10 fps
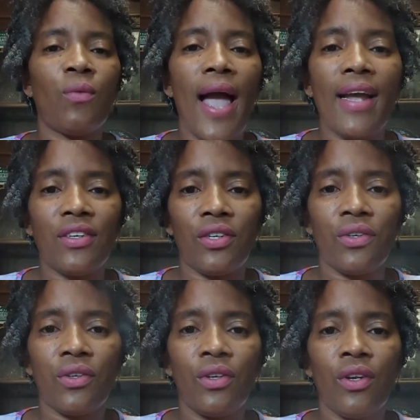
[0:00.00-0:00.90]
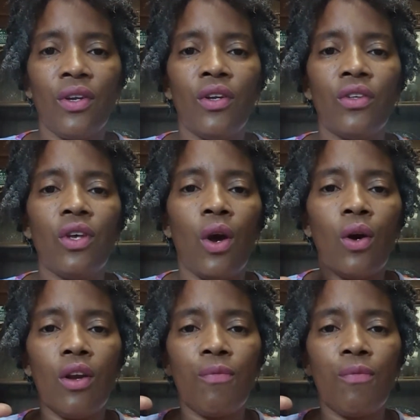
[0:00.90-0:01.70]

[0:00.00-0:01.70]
wet. So if